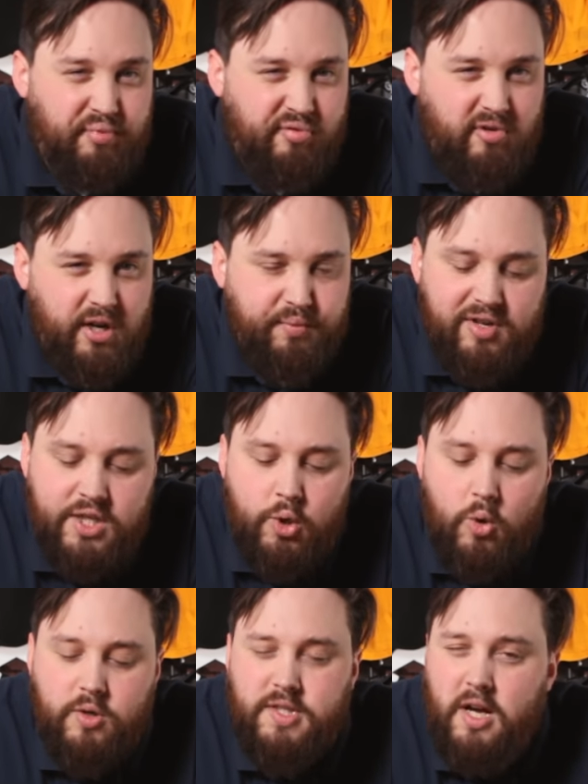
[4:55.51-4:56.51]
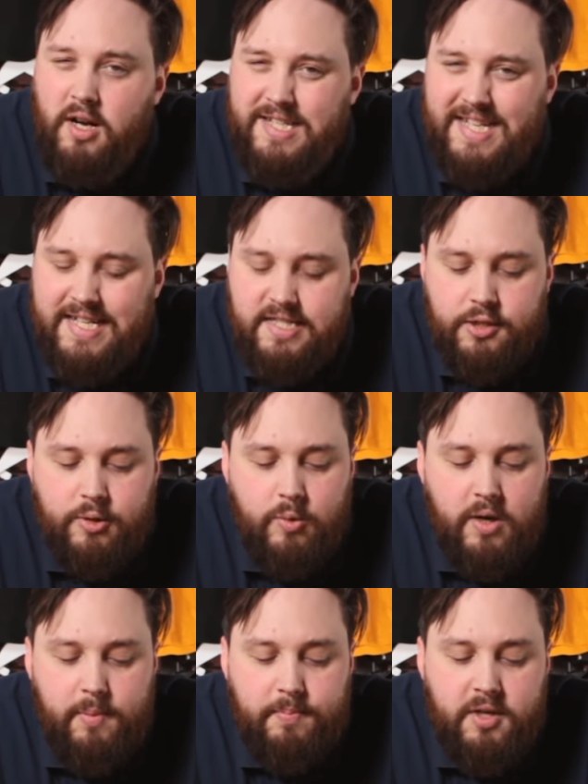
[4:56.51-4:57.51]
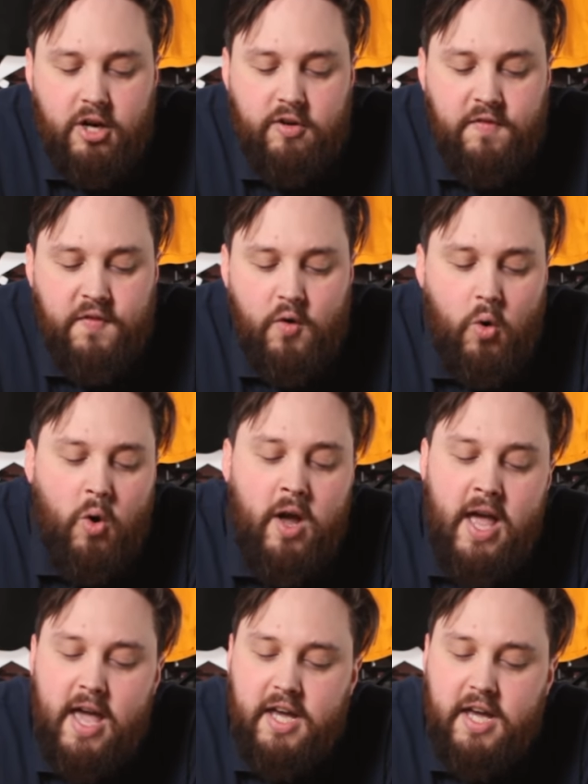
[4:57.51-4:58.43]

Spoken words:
primary torch that I tend to go for.